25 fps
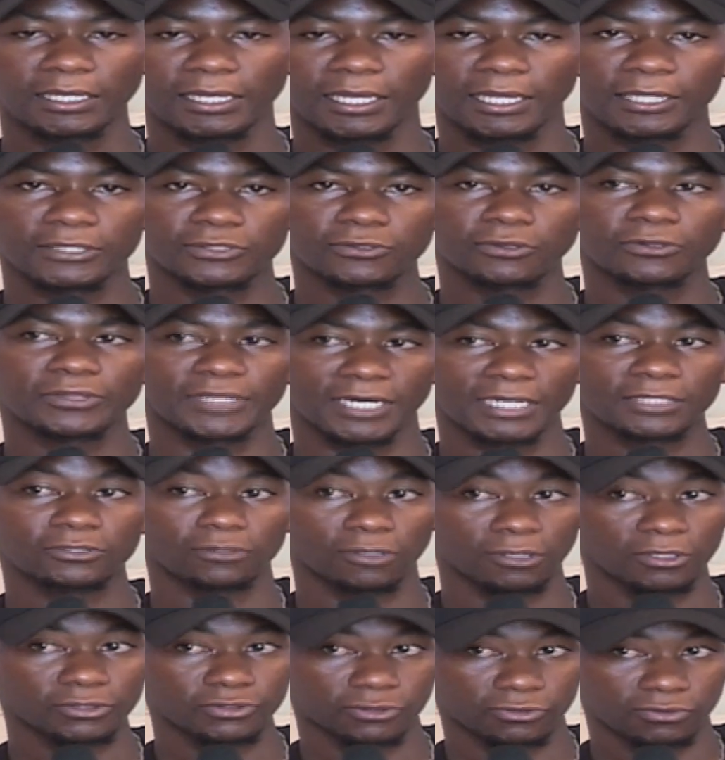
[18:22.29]
And so that
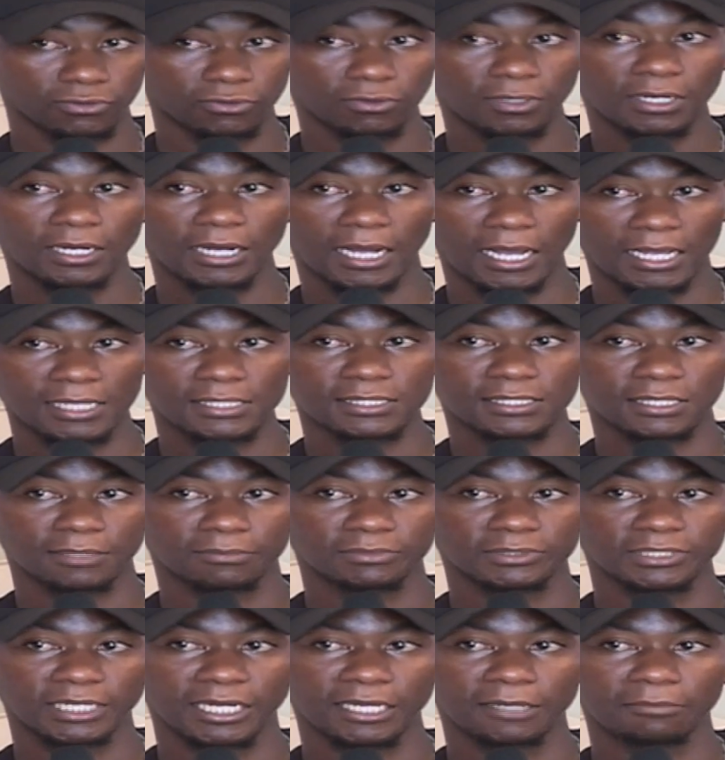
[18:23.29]
also took us some
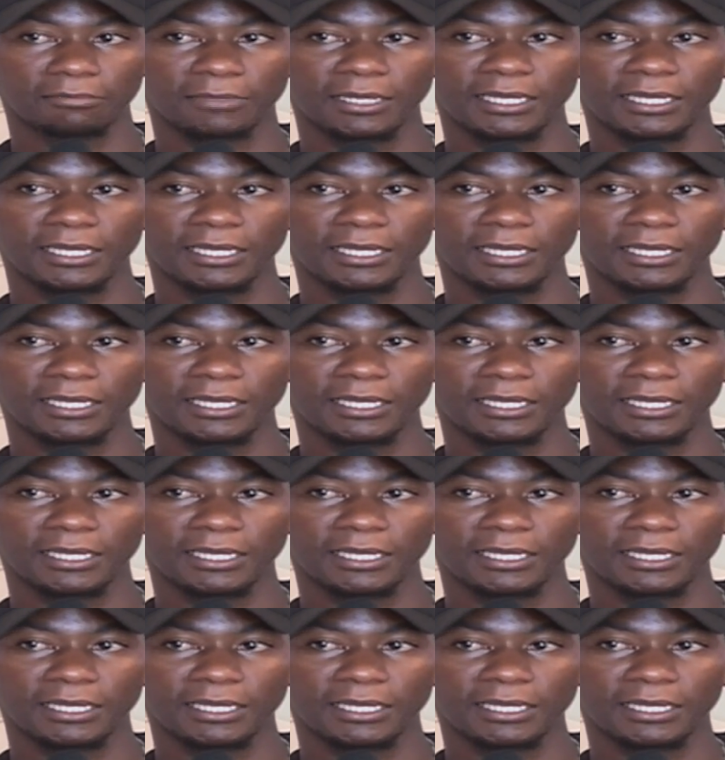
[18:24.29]
time.